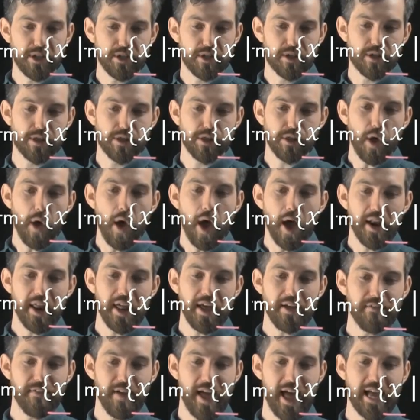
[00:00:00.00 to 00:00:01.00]
is thought
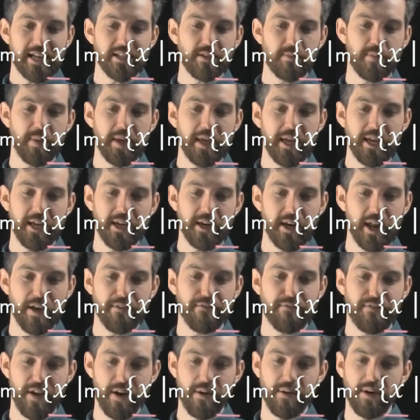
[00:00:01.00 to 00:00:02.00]
of as being
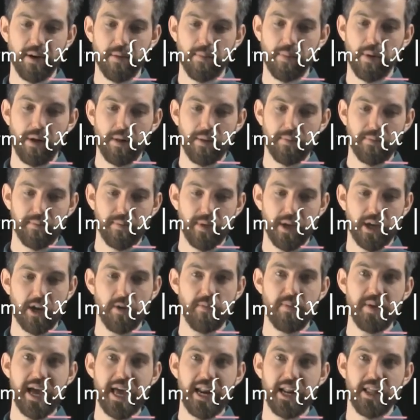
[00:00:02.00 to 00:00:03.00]
a variable. It
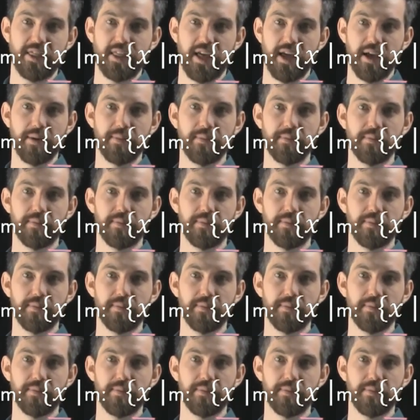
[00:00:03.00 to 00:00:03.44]
could be anything.